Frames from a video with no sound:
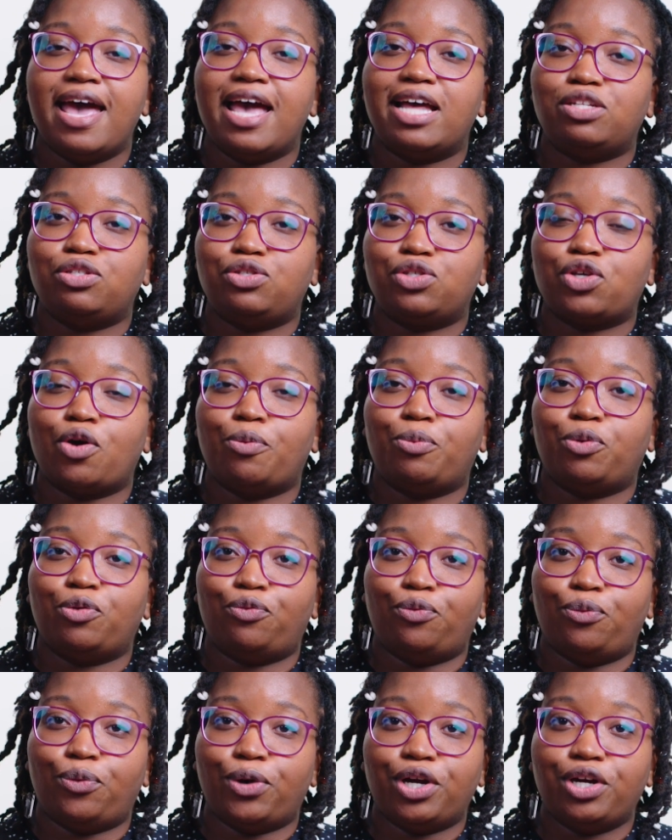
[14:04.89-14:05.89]
and scope
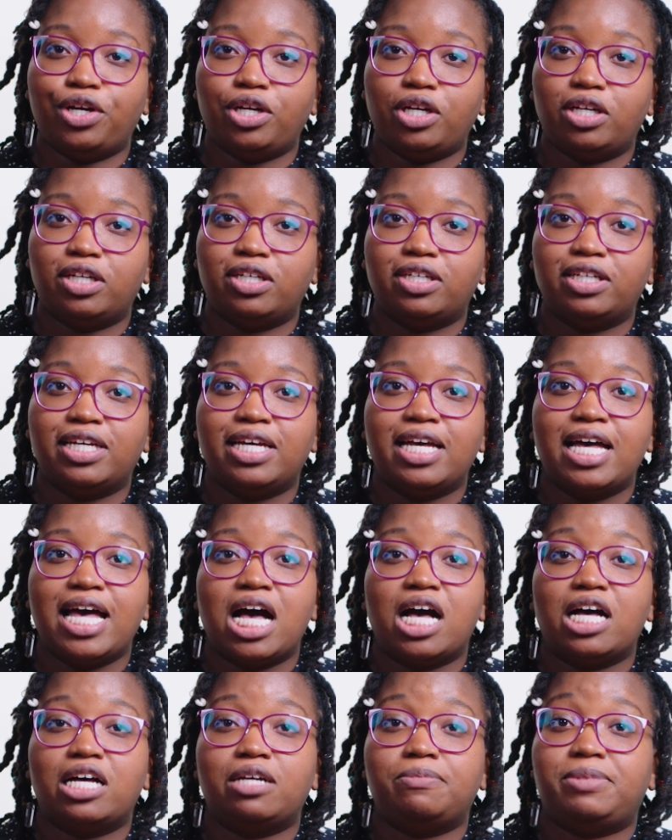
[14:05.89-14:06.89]
of work,
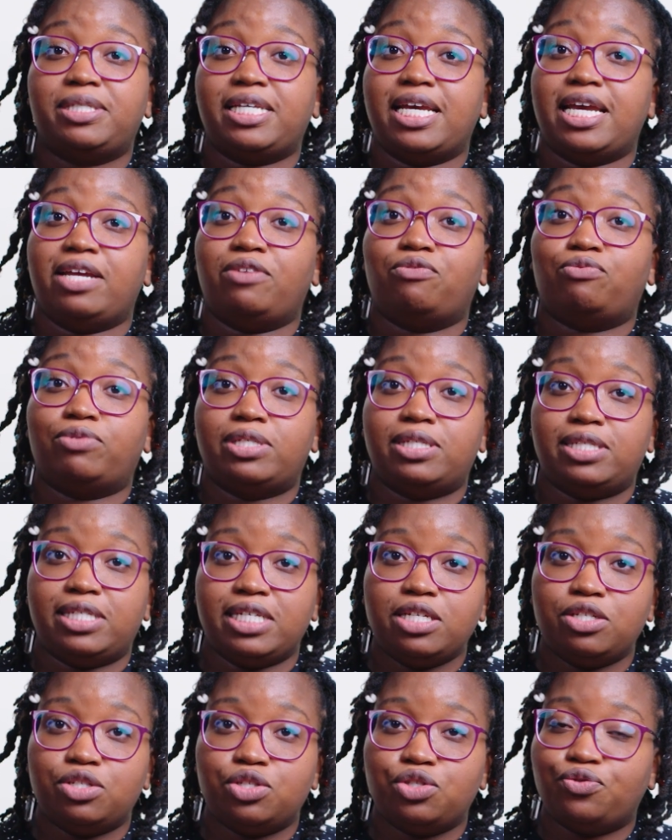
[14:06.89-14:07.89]
obtain
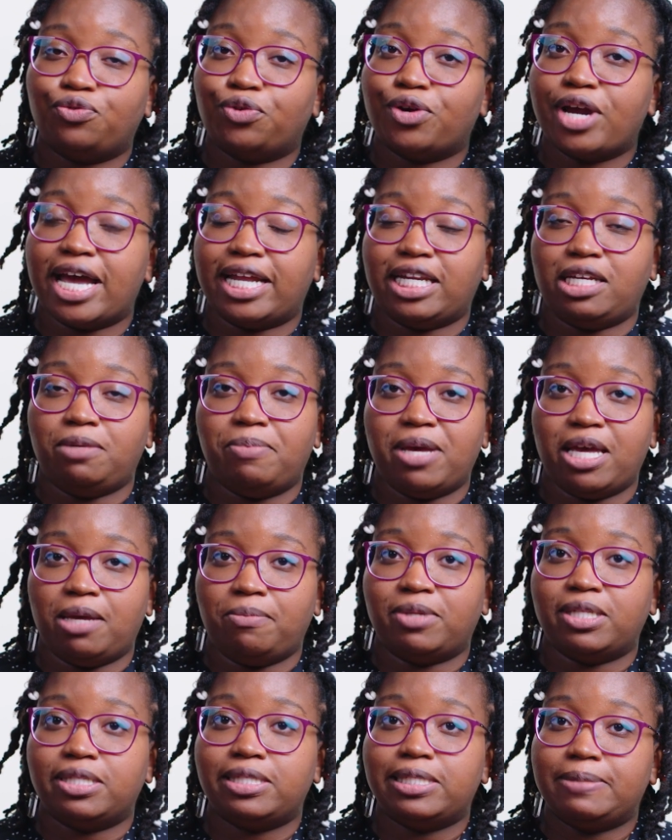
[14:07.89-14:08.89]
receipts for any
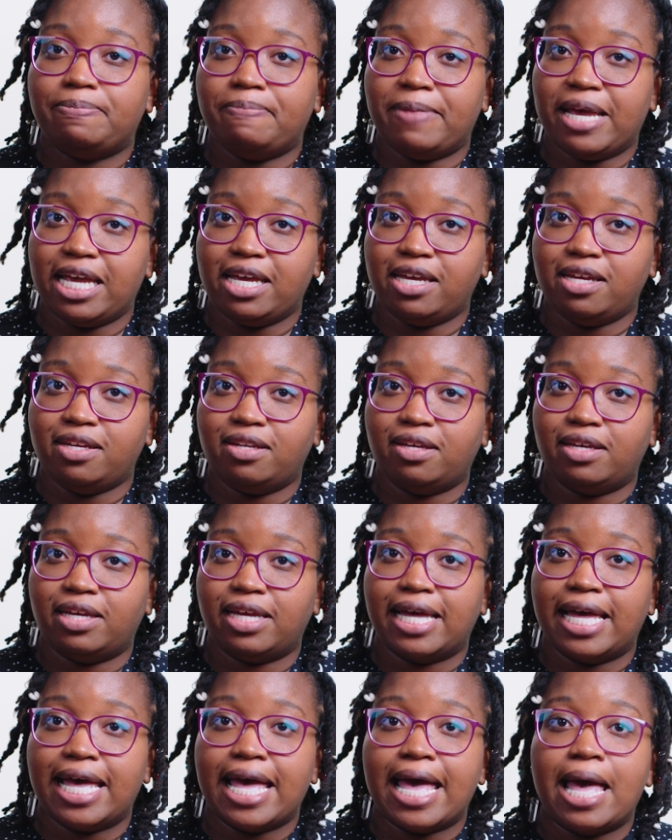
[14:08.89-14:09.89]
payments made,
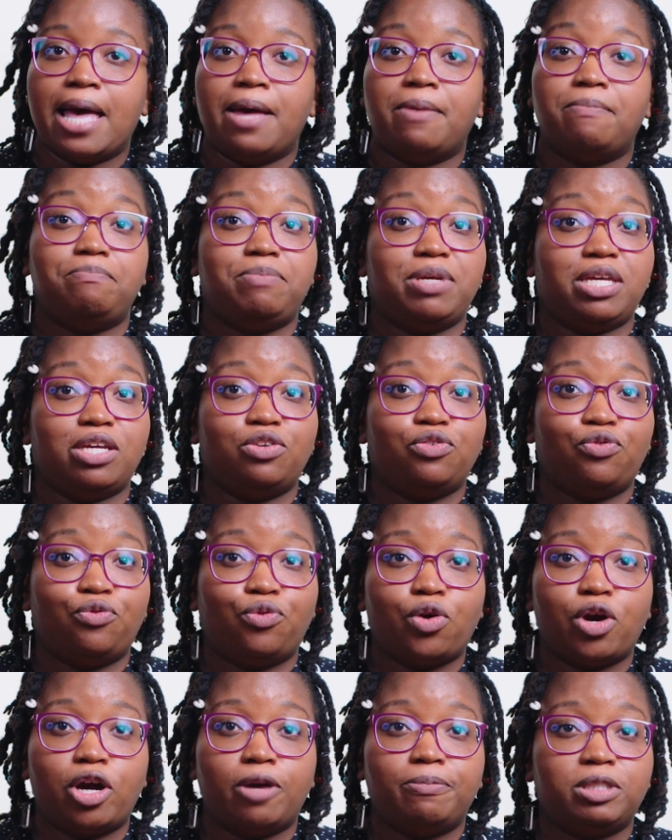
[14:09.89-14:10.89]
be
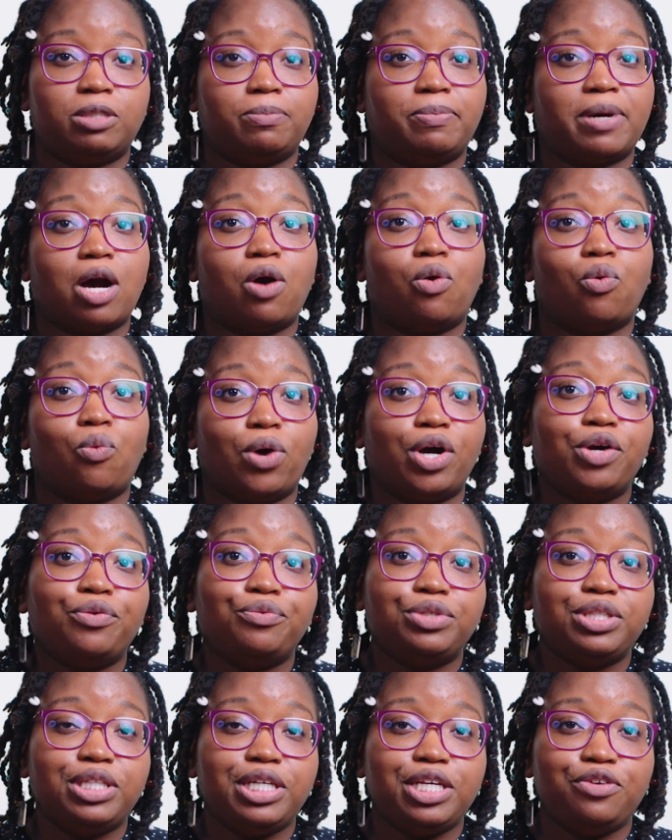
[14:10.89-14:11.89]
informed about what
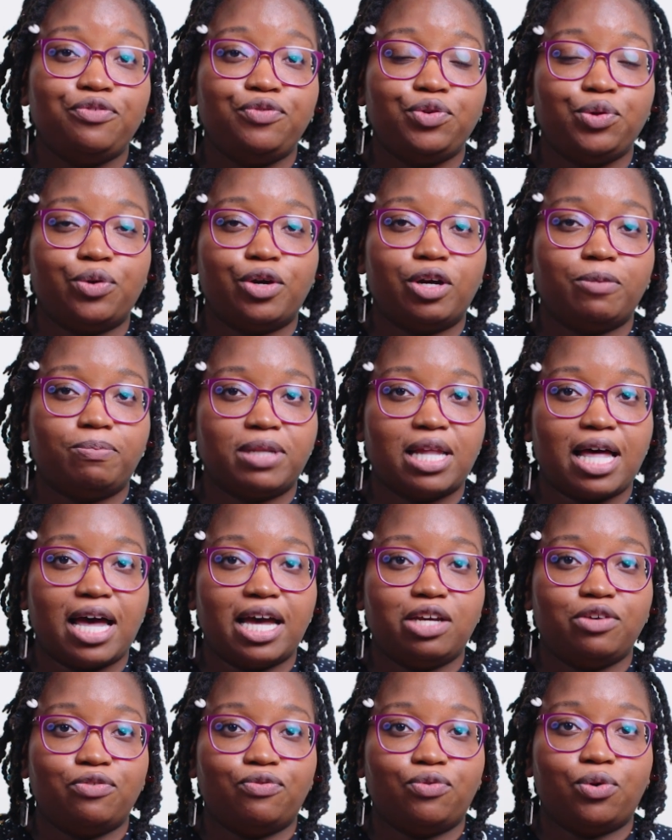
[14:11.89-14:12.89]
relief you are
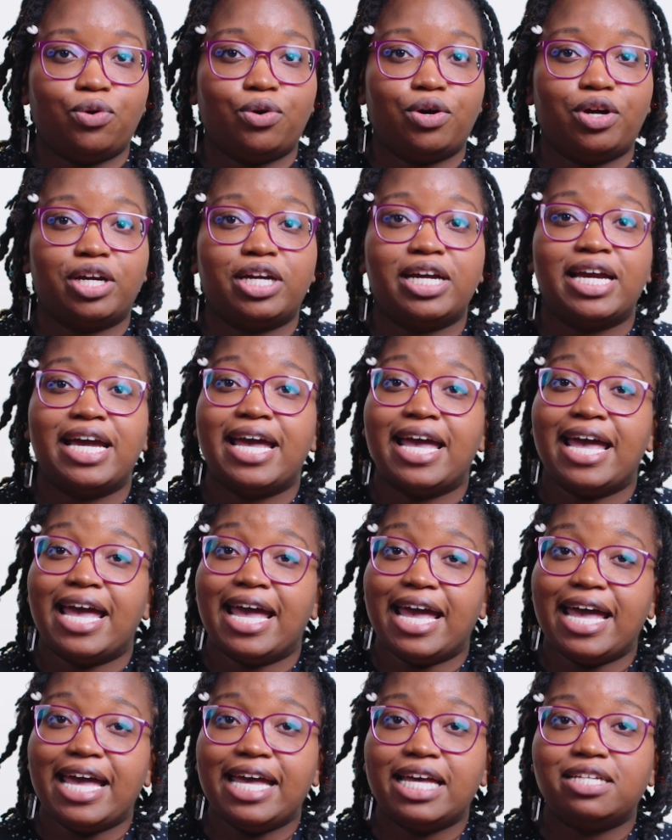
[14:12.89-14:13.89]
applying for
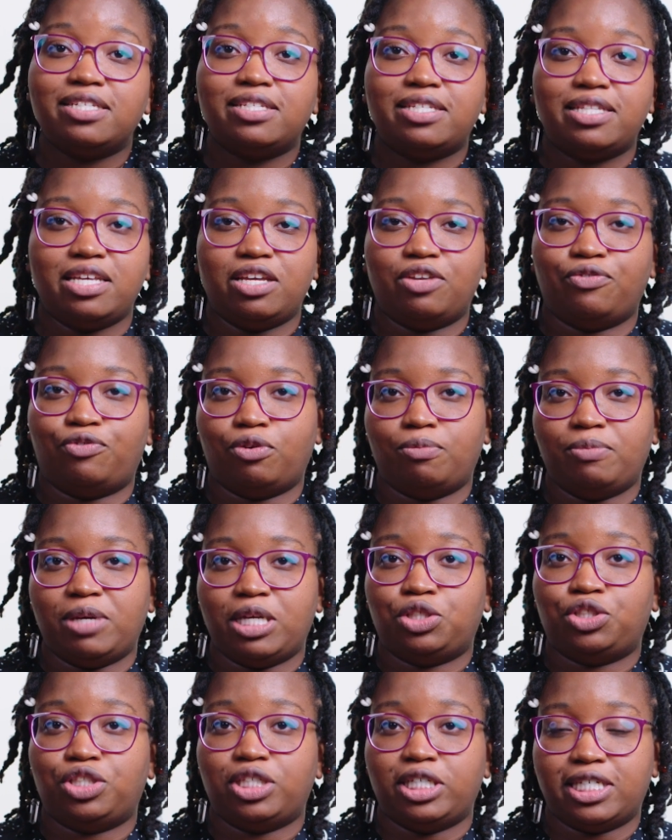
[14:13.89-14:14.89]
and the
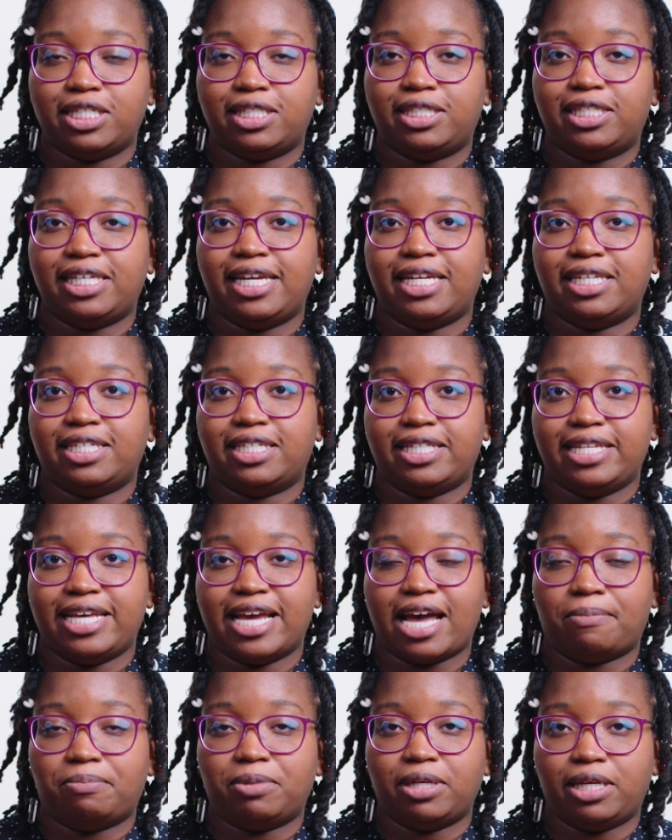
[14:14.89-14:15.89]
information contained in the
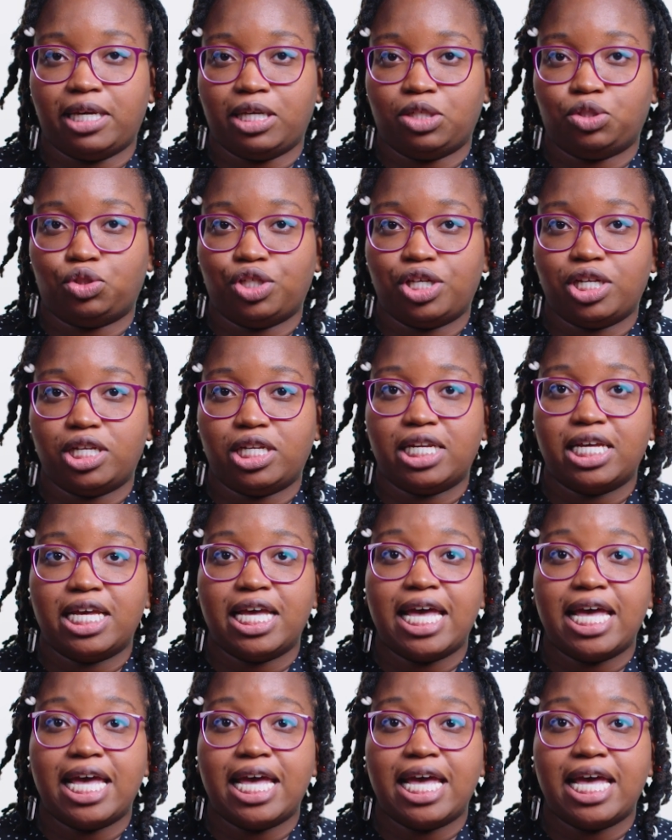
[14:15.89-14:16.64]
application,